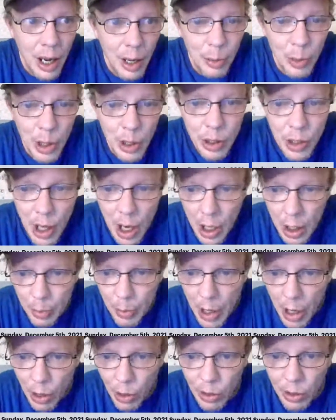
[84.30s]
I'm going to talk
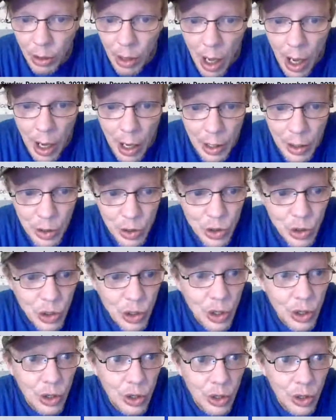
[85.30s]
about
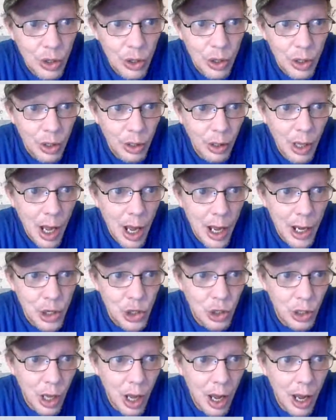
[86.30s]
lies,
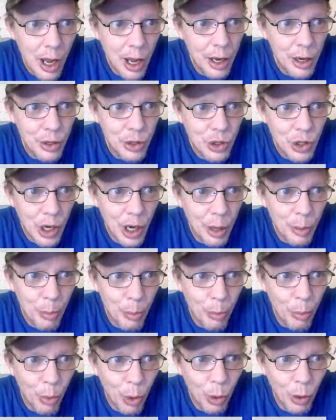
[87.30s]
and
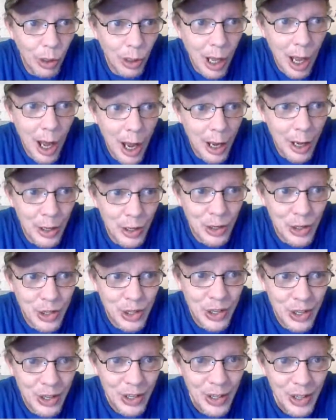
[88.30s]
more
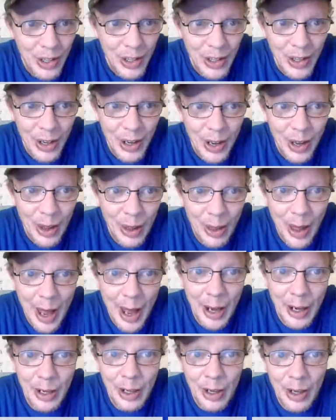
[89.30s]
lies
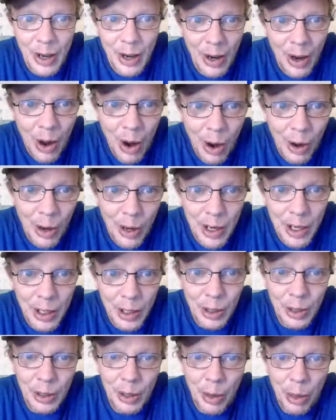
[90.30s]
that are
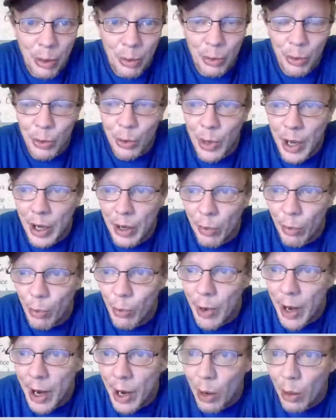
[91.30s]
in, through, and
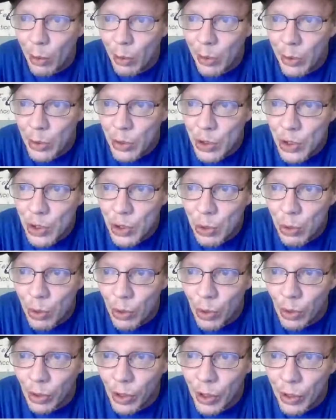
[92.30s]
around the
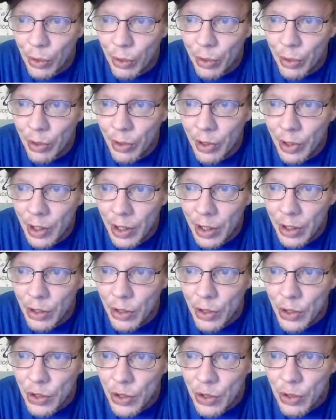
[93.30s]
student loan
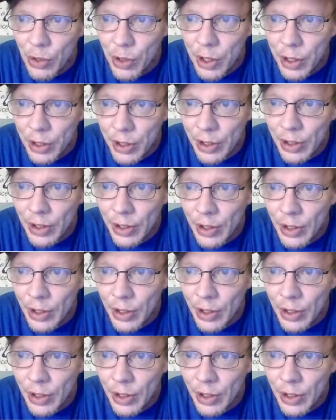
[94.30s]
industry,